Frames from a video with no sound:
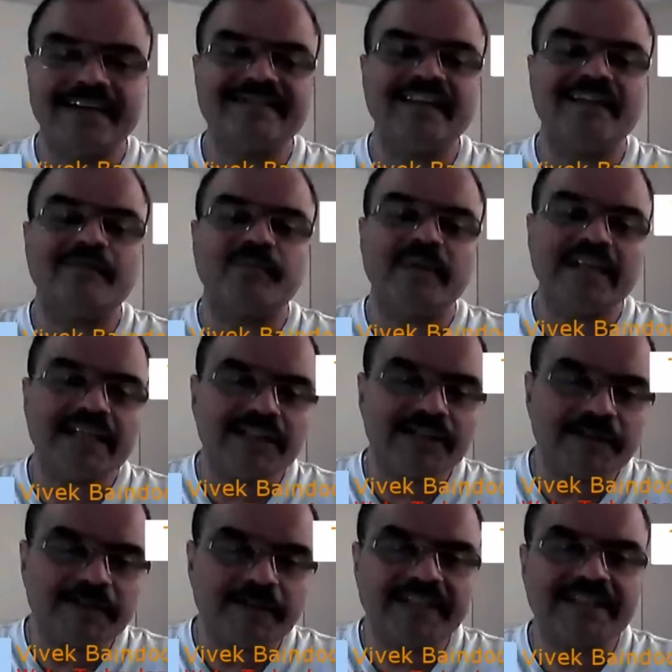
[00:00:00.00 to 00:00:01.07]
that
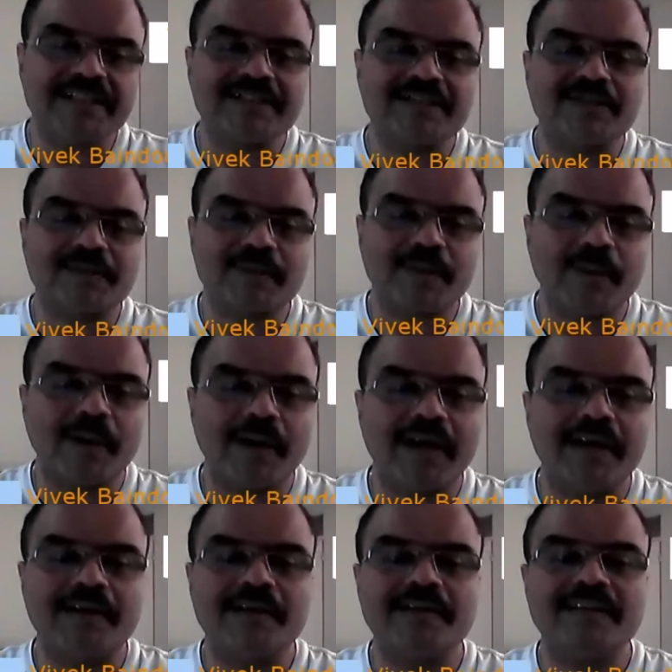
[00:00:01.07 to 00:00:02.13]
video and so
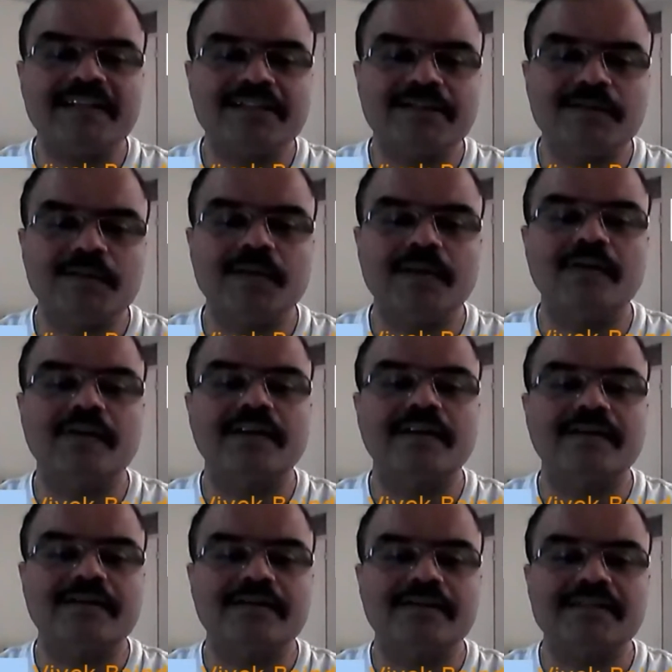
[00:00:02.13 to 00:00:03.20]
on, it took
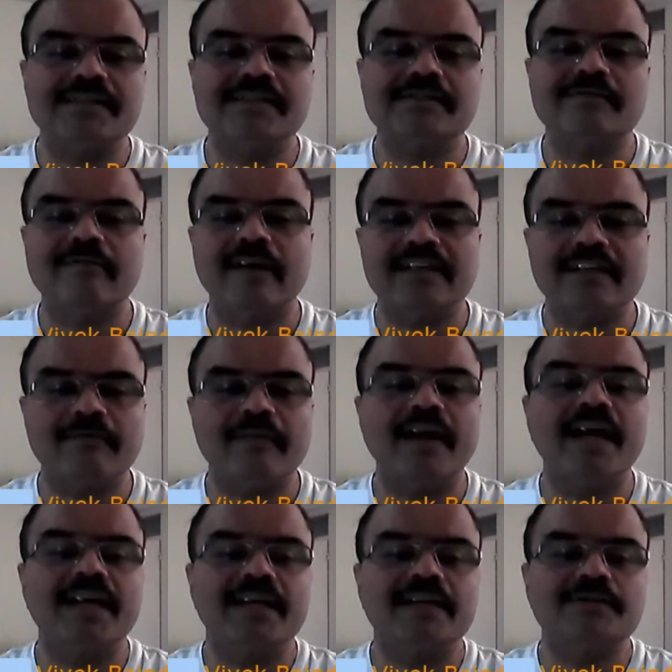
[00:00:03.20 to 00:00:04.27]
quite a
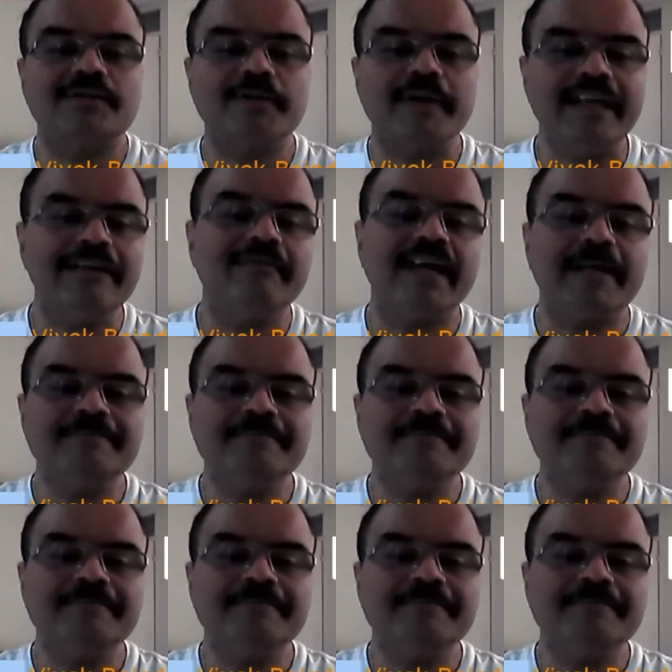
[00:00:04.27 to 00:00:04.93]
while. So anyway,